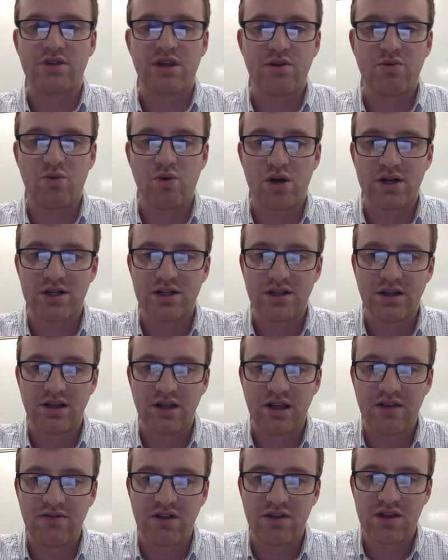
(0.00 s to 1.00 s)
They want to
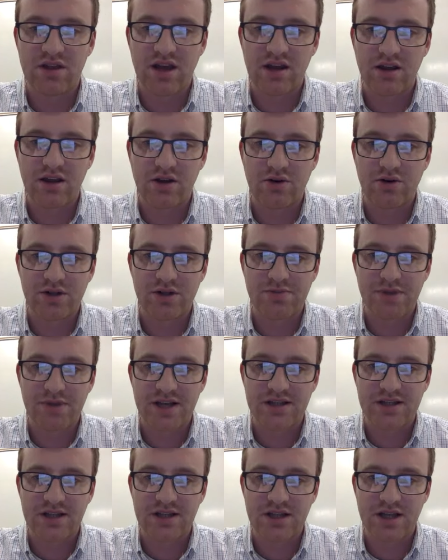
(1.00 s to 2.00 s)
leave the thylakoid
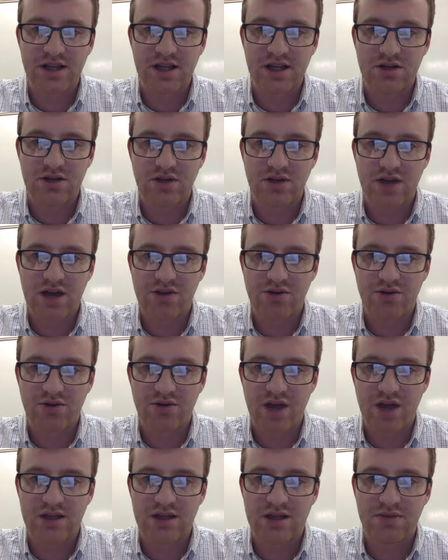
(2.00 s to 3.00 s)
space, and they do that through
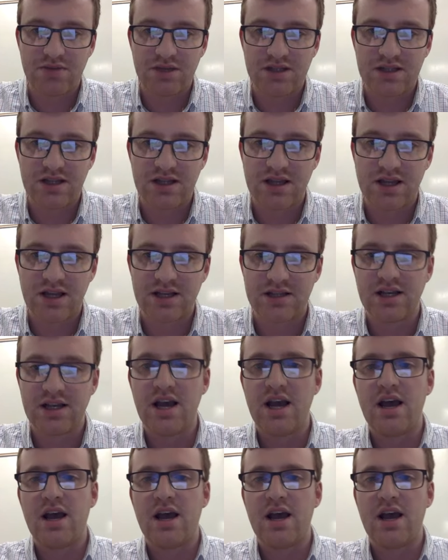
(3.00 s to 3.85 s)
ATP synthase.